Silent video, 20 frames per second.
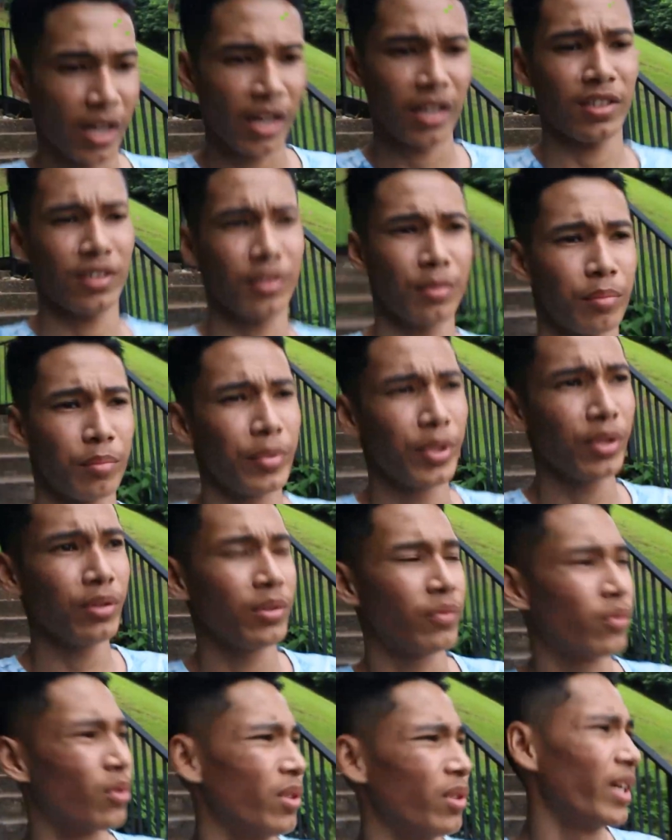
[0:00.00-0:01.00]
And it's a
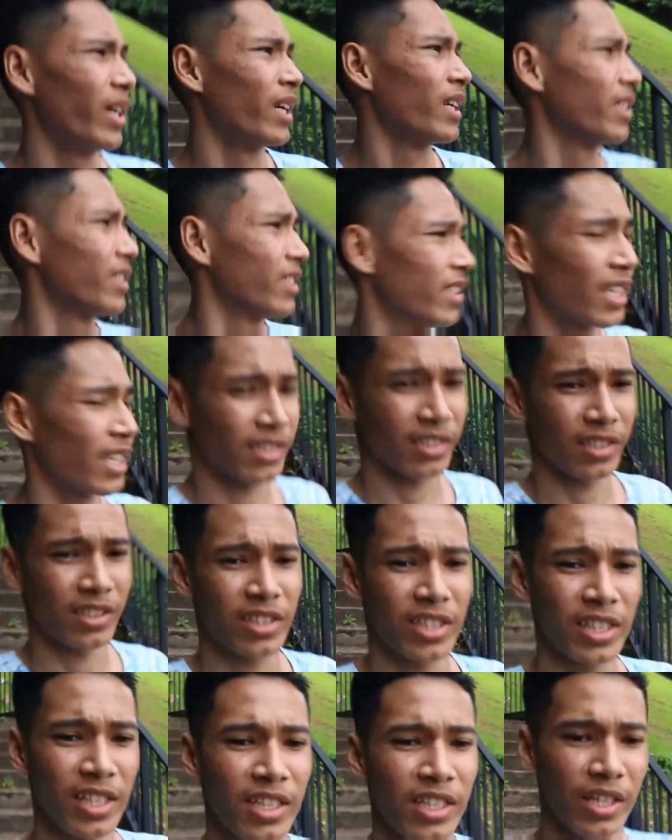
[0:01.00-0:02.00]
beautiful day, just a
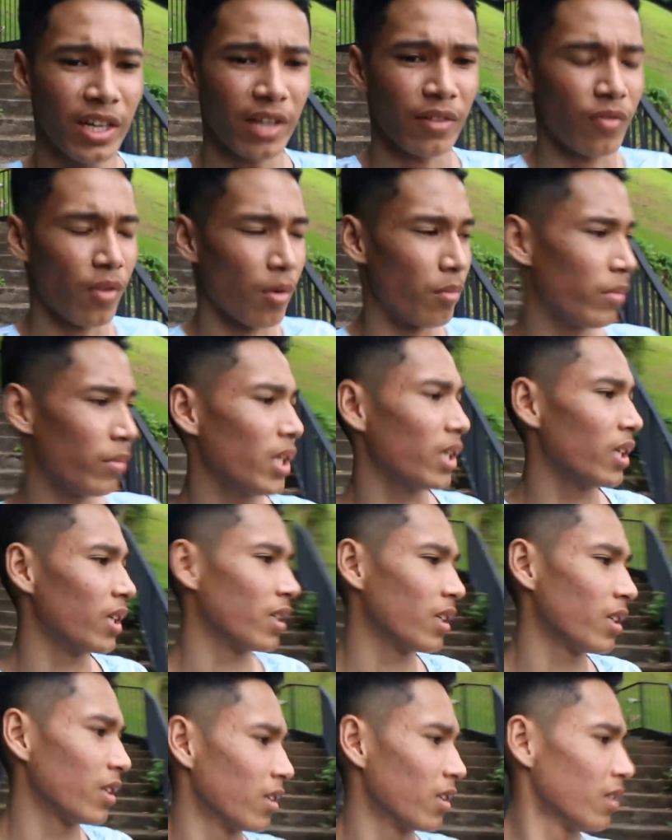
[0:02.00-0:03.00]
chilling day for me,
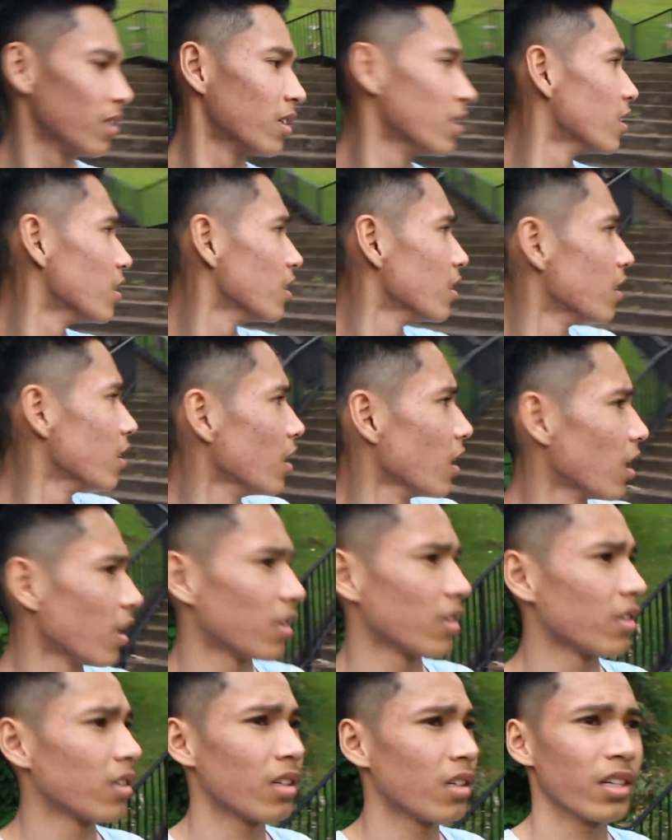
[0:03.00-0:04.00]

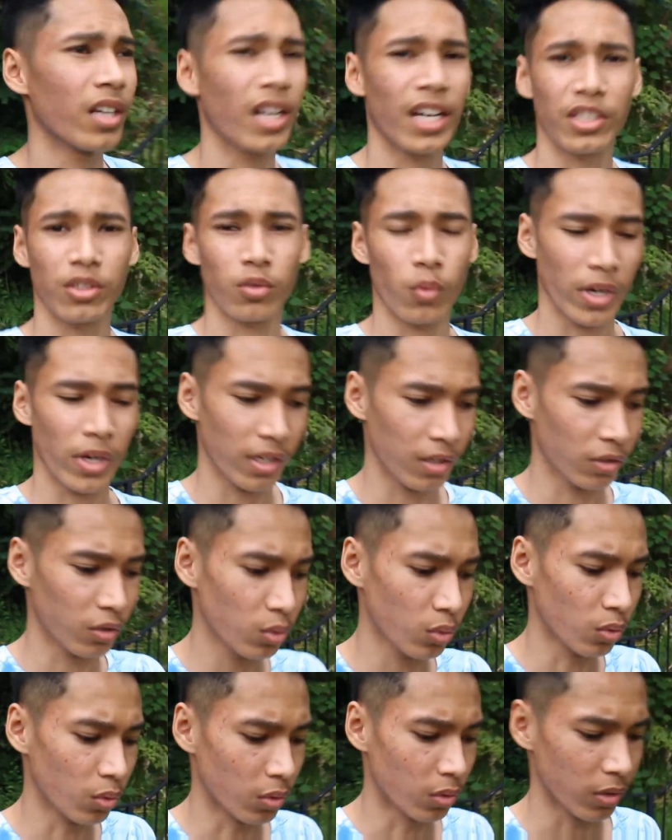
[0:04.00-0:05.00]
and a nice weather
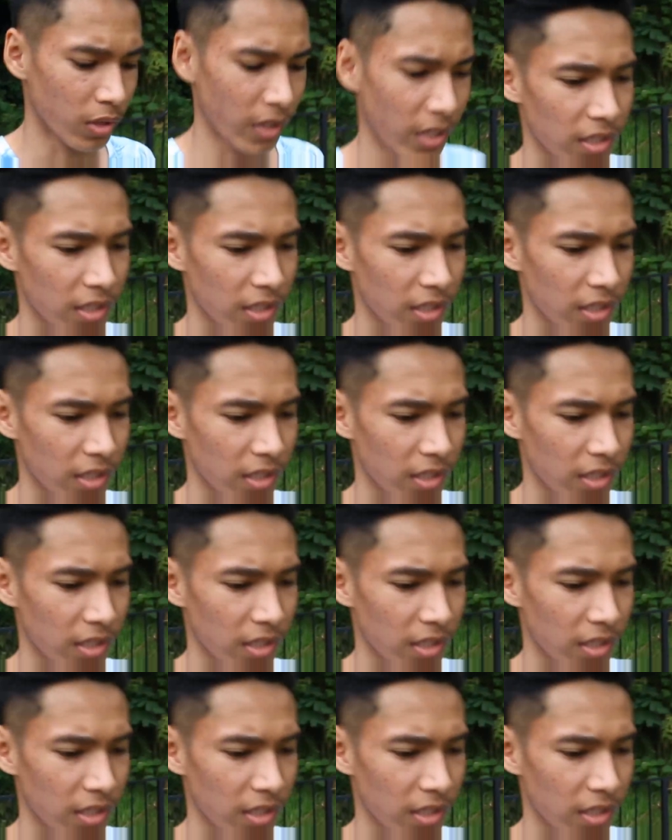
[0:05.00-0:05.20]
too.